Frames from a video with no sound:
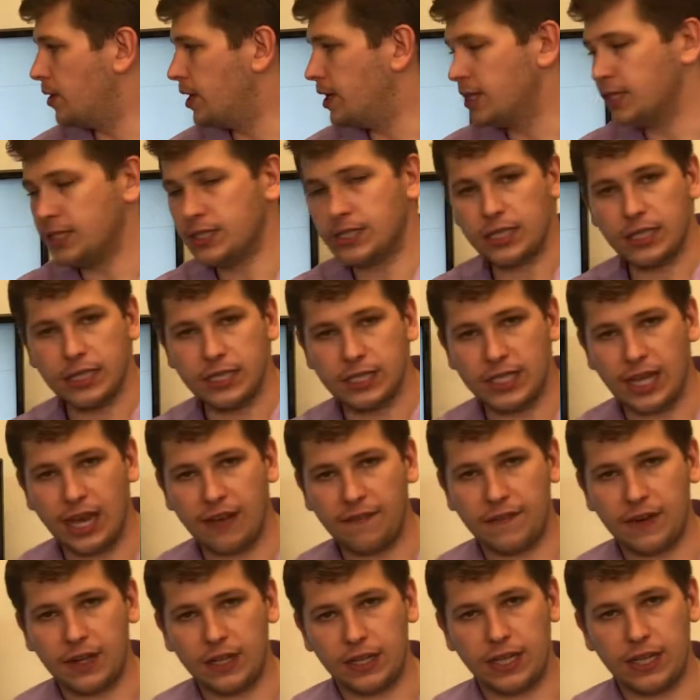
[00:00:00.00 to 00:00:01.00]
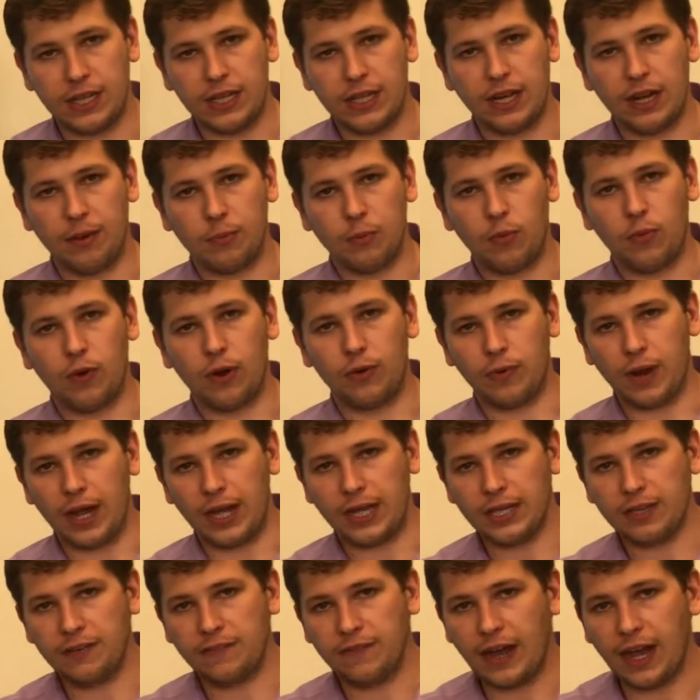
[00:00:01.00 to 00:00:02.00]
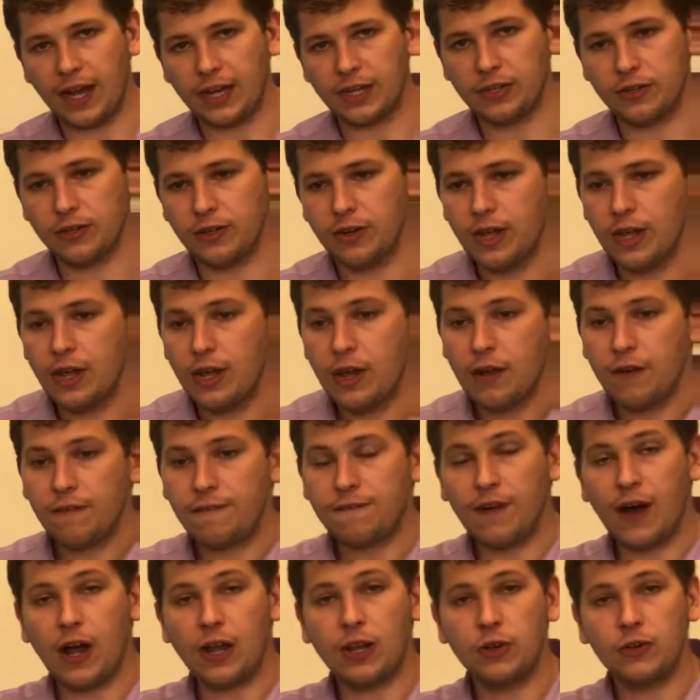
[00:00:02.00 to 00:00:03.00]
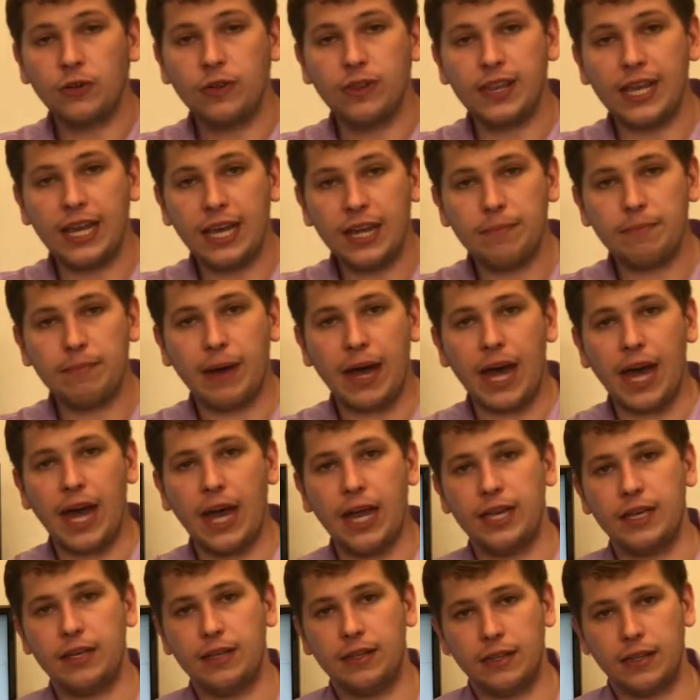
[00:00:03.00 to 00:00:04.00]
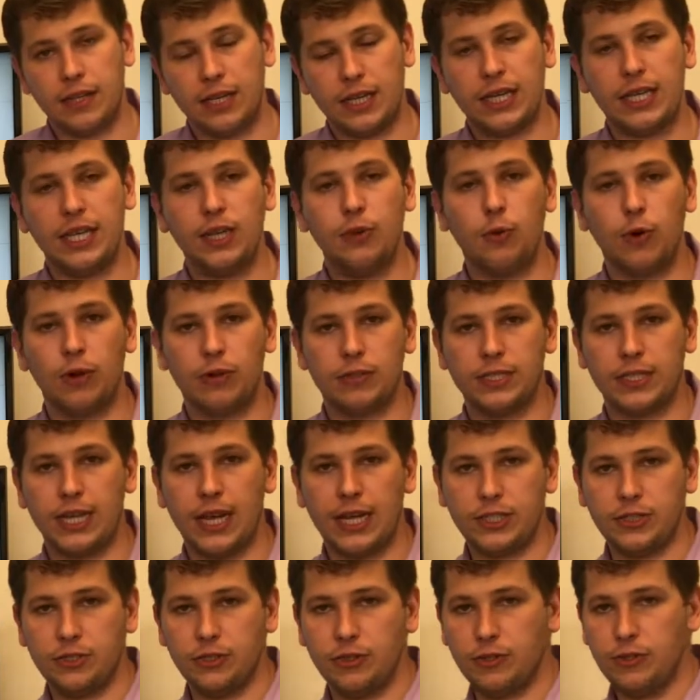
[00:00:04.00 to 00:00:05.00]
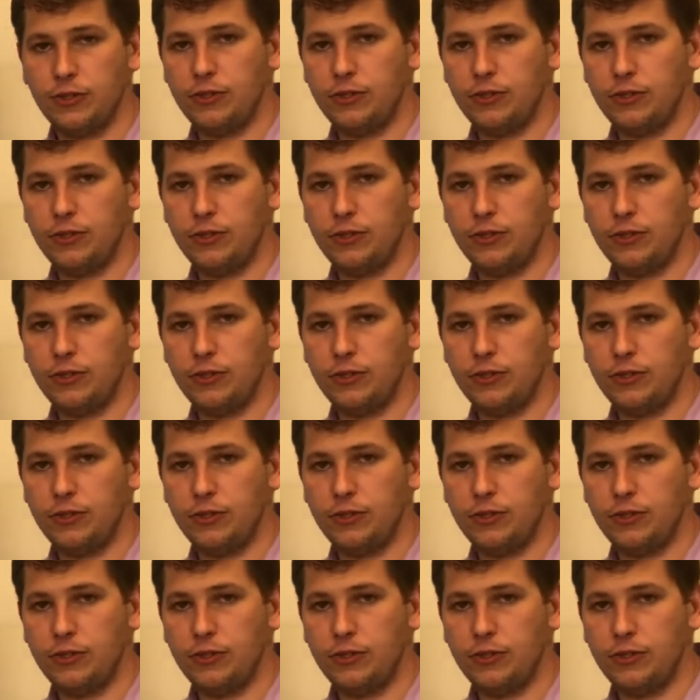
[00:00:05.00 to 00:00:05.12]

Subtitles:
is definitely the #1 ranking factor, followed then by the keywords that you're